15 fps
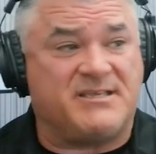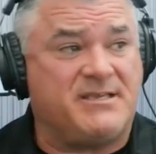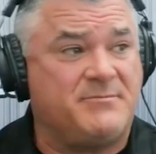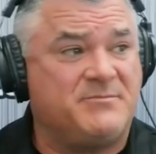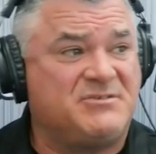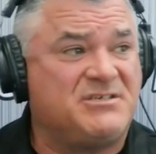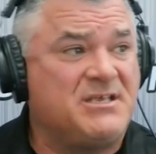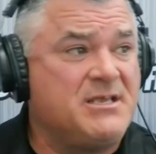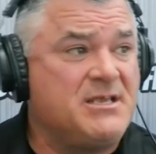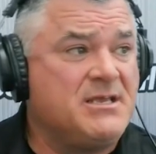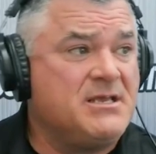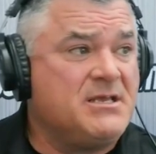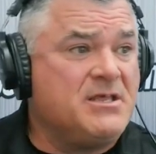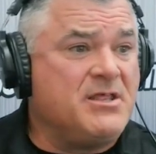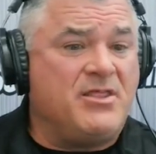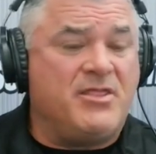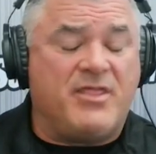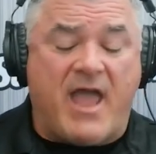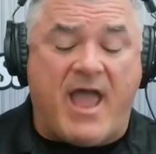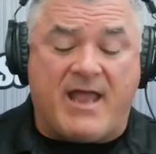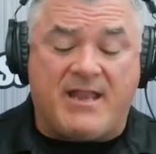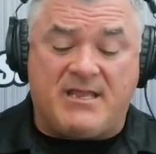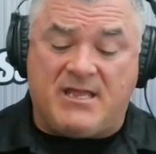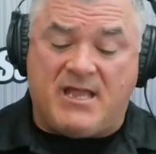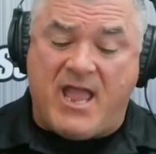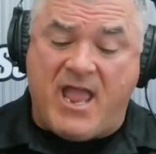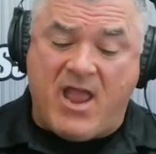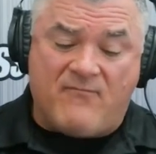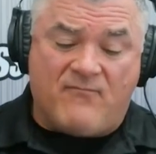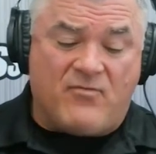teams that
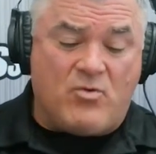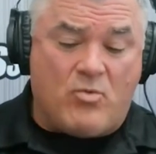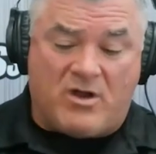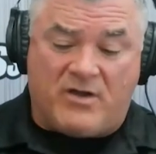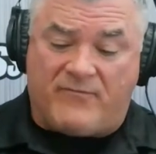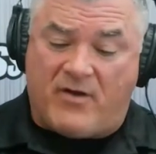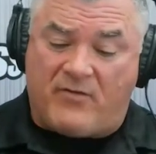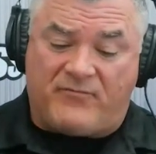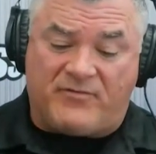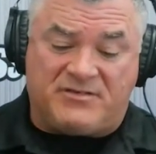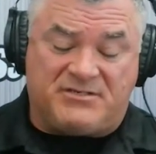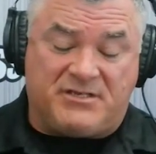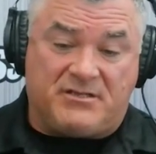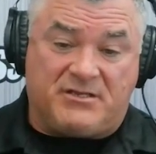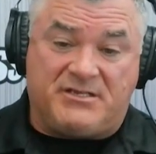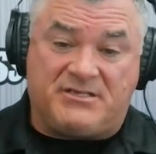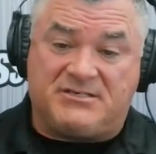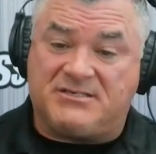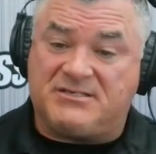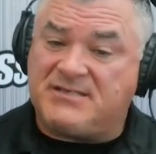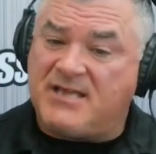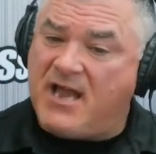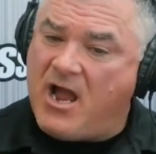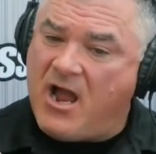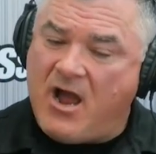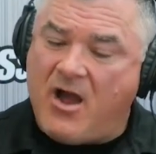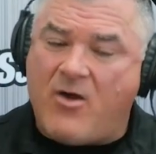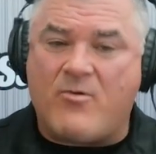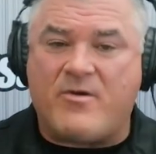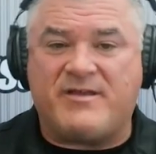every one of our facilities is
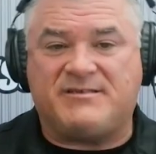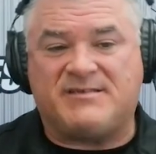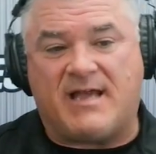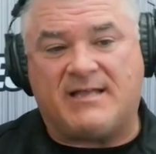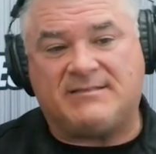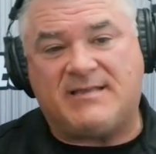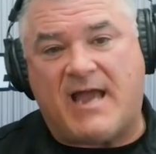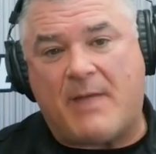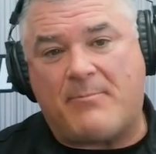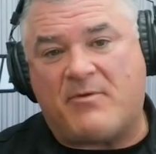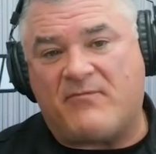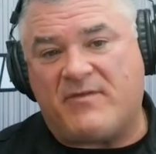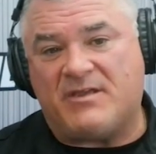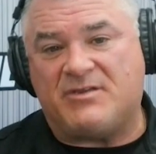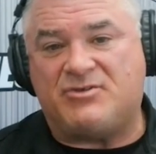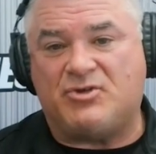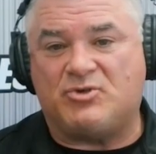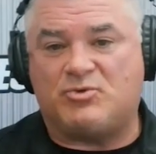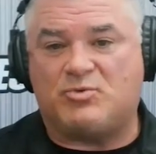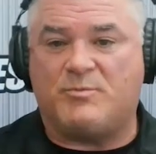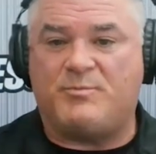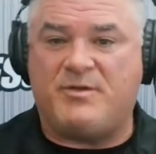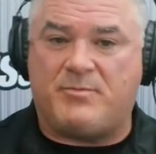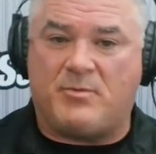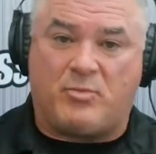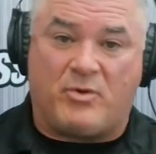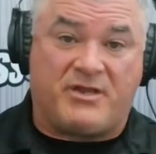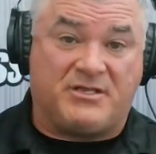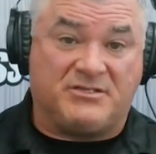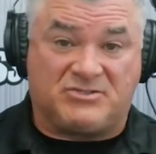always on top of issues. When people
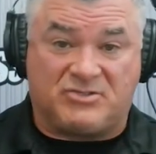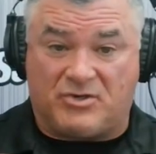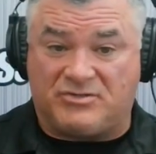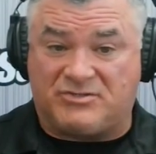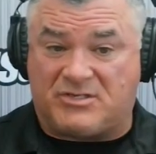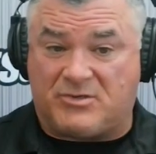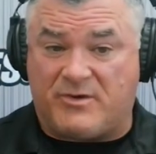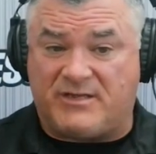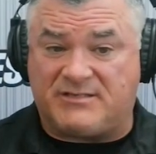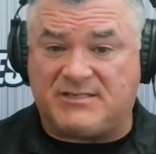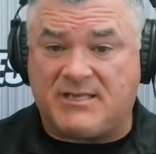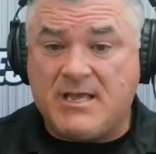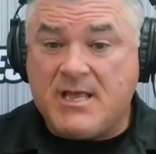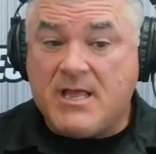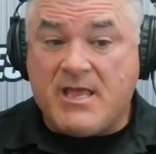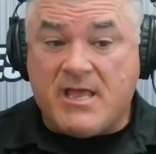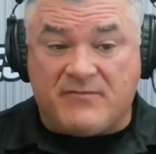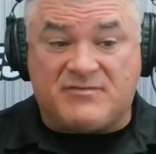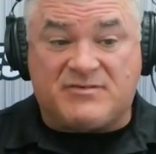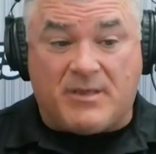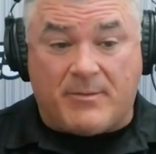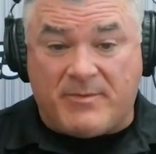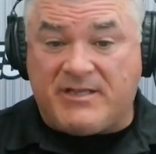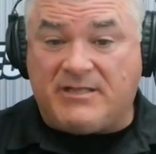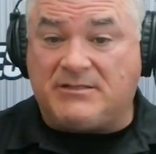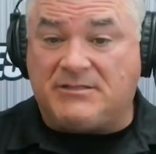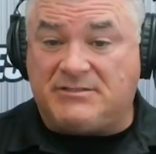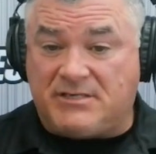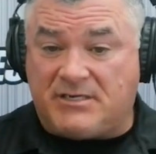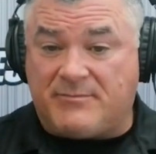bring concerns to us, if somebody
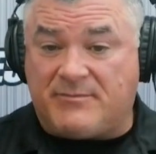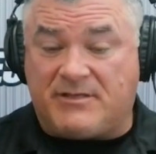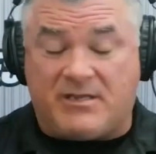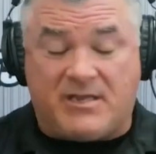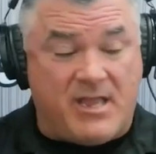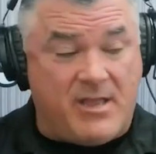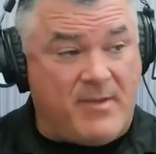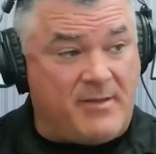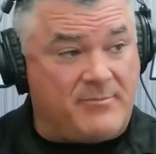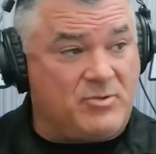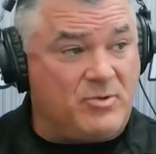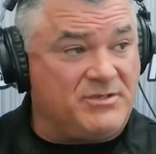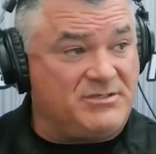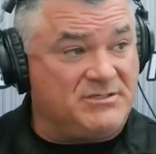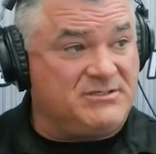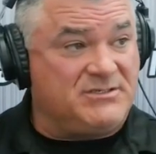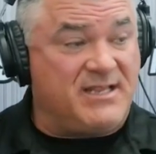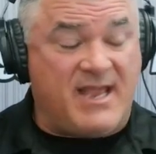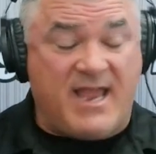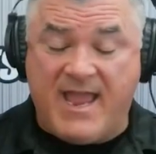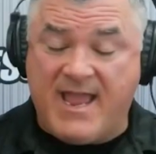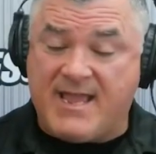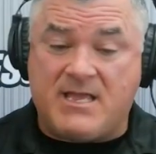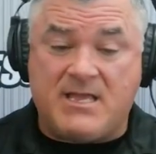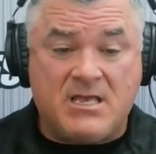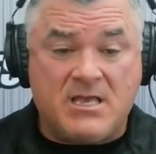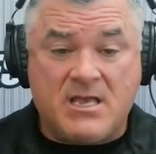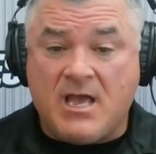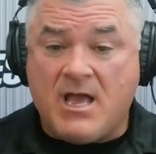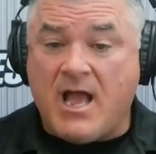legitimately came up to us and said, hey,
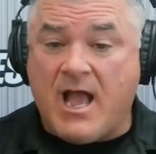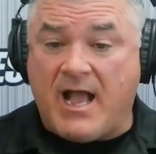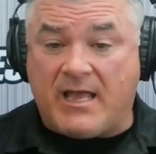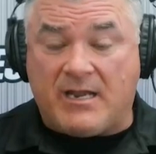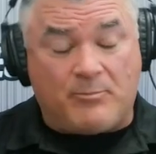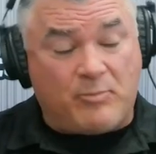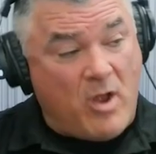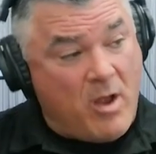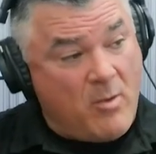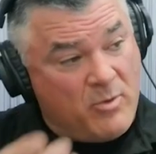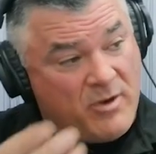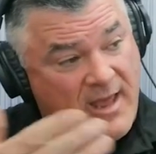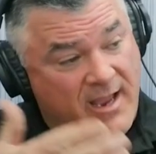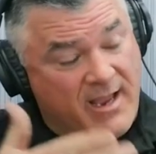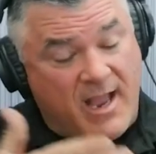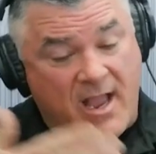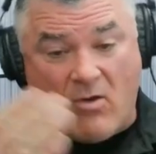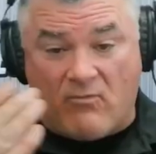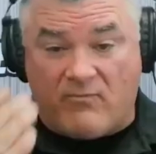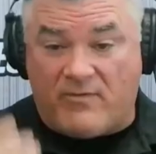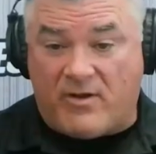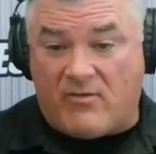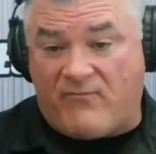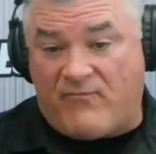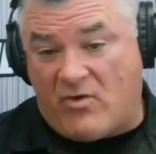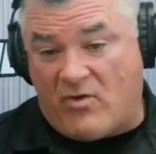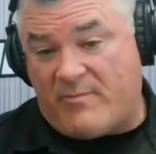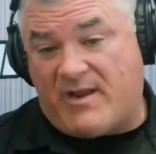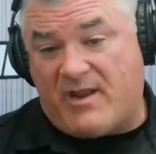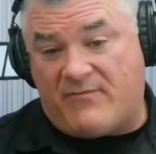I got a problem with that guy over there
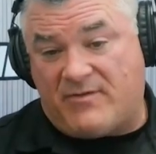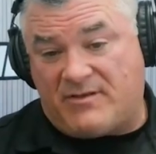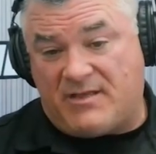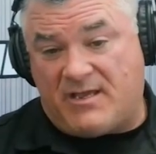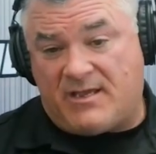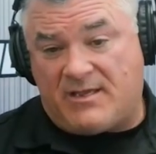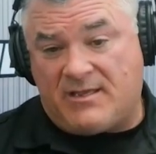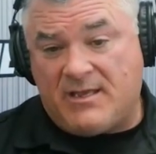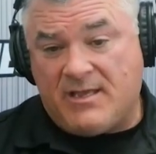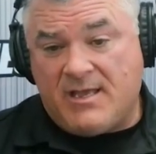filming everything,